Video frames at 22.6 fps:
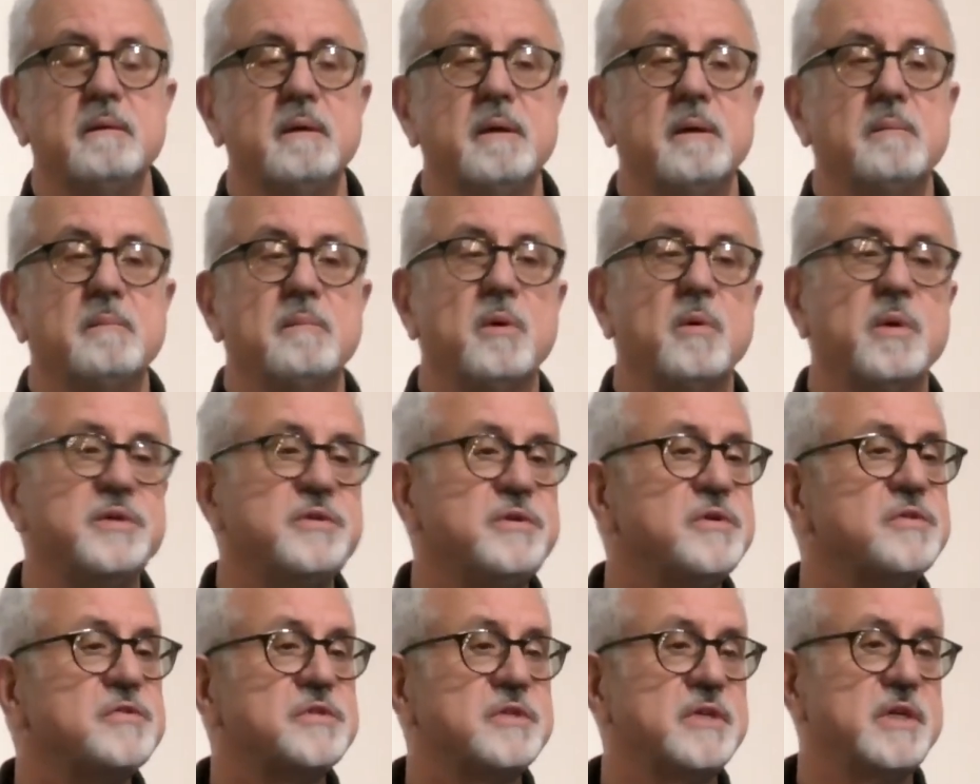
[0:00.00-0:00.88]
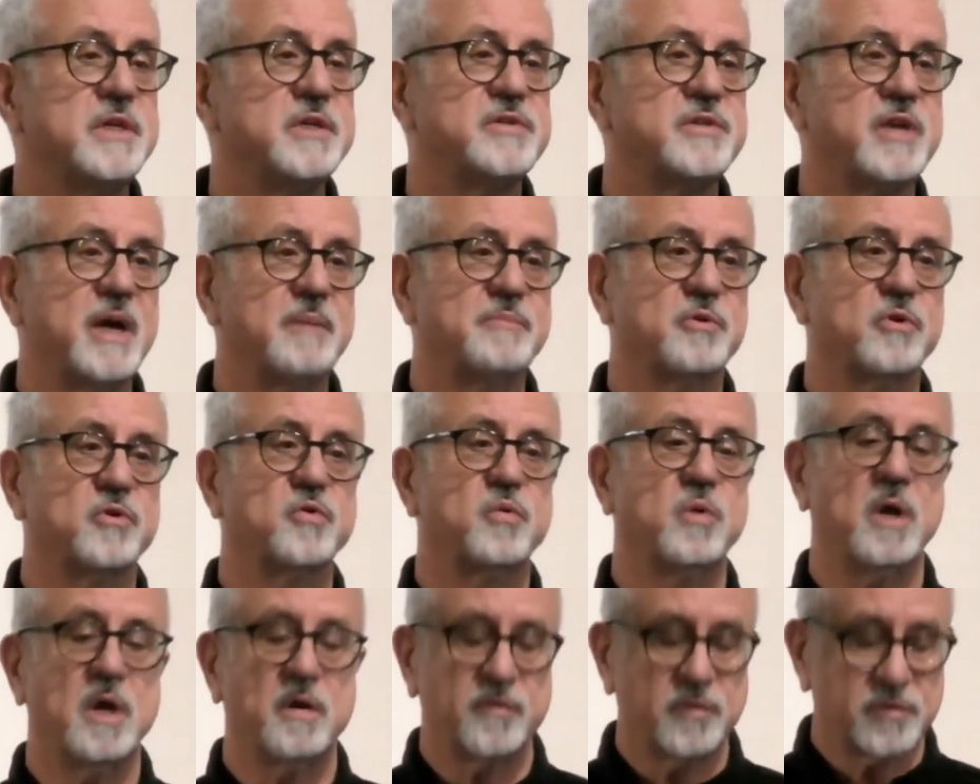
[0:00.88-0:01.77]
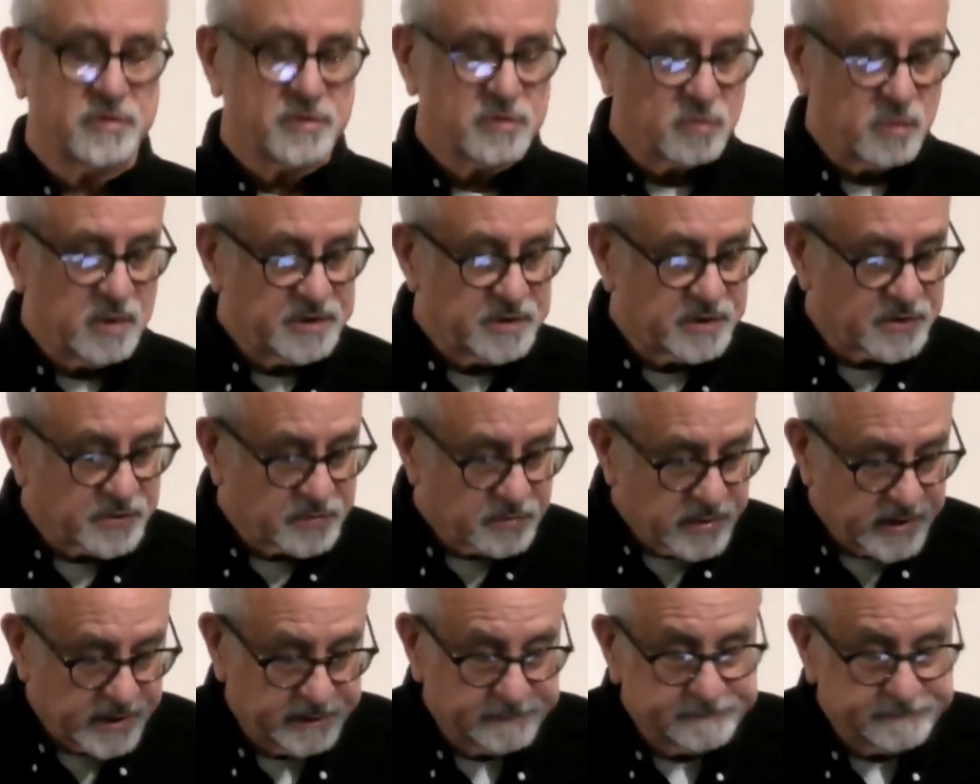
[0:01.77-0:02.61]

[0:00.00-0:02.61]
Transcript: But what you see in chapter 12, verses 1 to 3,